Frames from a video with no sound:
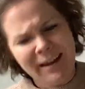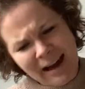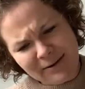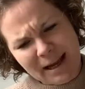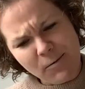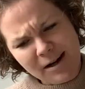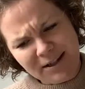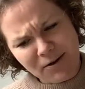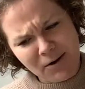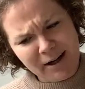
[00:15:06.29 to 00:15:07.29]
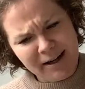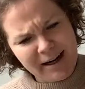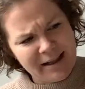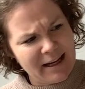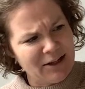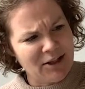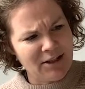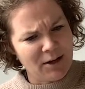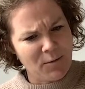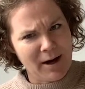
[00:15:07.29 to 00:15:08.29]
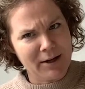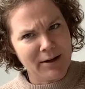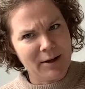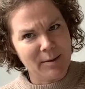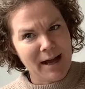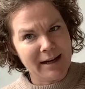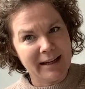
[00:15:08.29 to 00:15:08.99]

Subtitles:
I was at one store, and then I just started walking around the block,